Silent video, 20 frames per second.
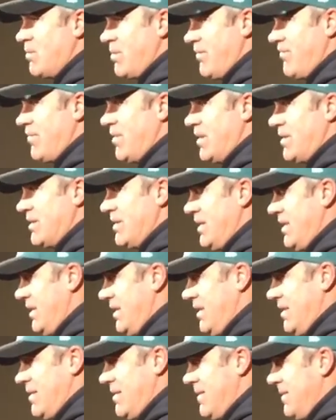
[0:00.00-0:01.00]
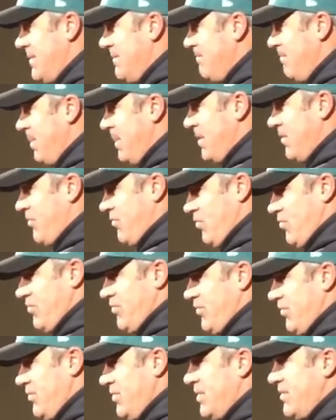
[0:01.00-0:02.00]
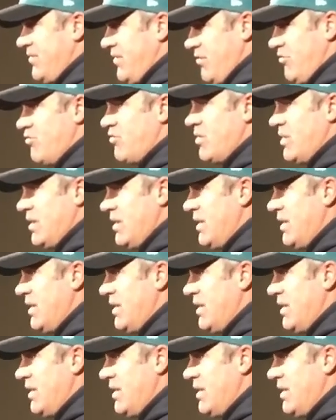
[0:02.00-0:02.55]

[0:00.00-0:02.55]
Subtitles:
Quite frankly, through this injury,